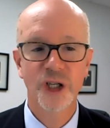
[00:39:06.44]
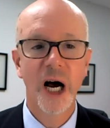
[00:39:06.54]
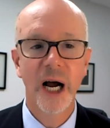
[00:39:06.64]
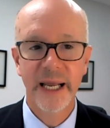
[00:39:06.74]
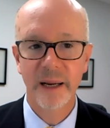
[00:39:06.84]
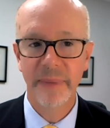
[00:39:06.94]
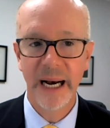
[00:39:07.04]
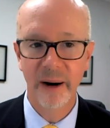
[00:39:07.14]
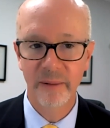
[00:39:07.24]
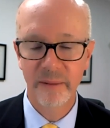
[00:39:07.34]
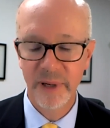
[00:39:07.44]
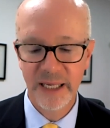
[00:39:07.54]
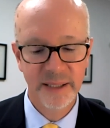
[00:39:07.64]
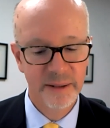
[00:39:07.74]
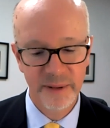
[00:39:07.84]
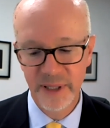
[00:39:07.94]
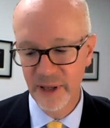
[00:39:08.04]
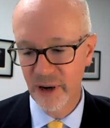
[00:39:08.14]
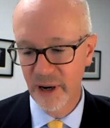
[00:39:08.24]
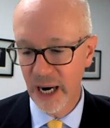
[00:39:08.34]
talking about, because
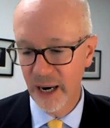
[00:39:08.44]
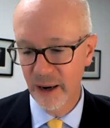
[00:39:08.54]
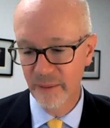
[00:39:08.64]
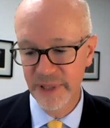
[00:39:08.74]
there are